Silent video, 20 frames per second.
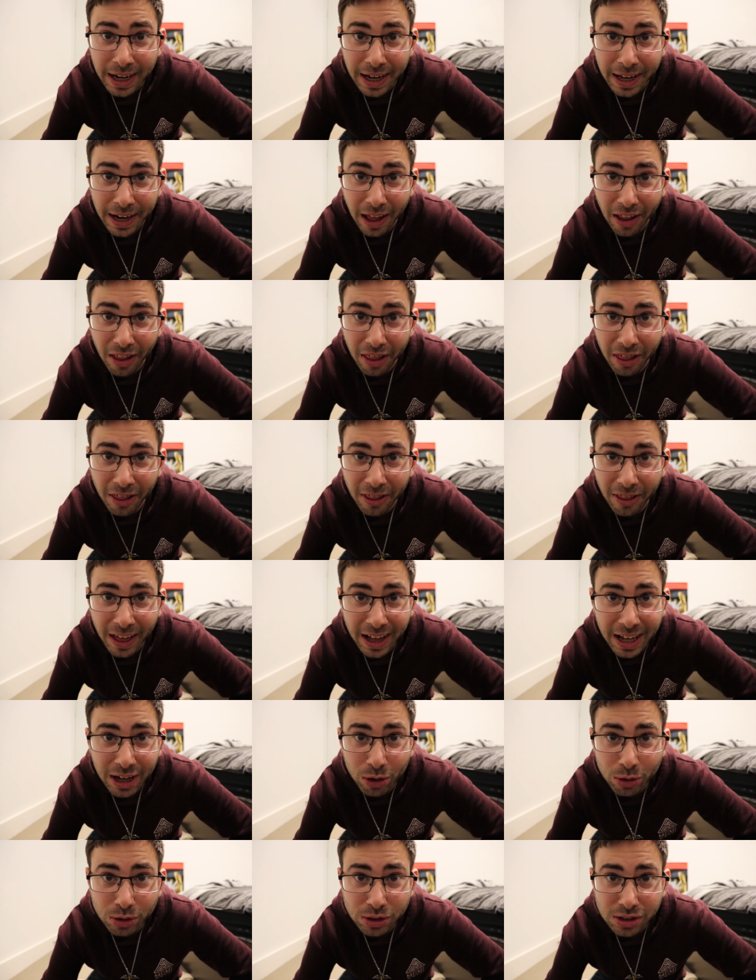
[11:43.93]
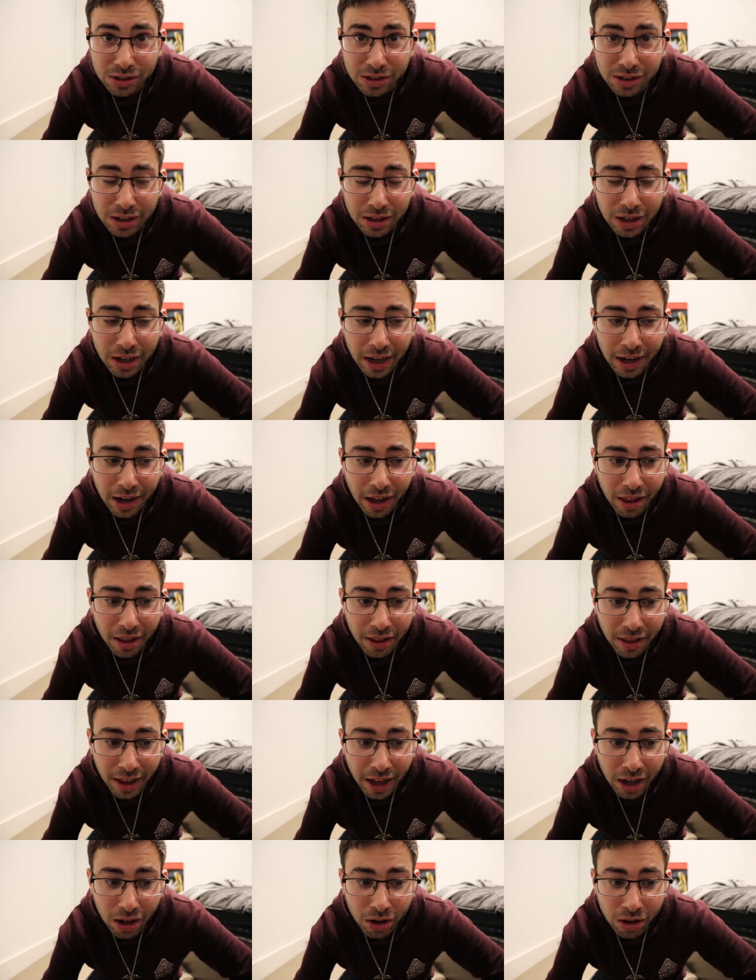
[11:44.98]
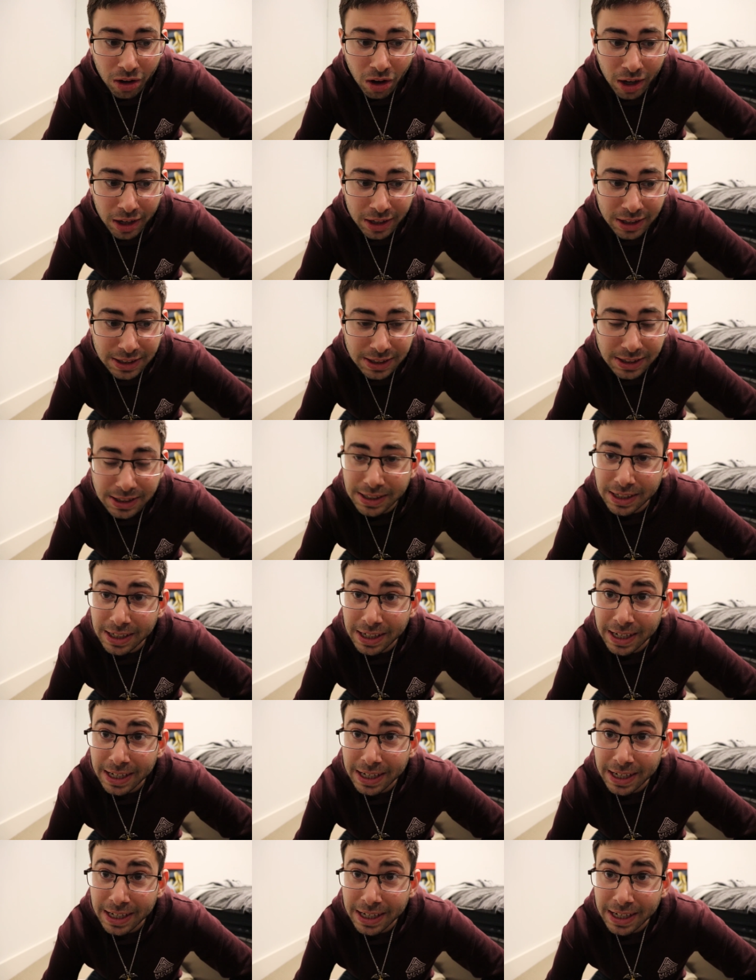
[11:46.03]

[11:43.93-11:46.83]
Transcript: And other than that, and other than that, onliners,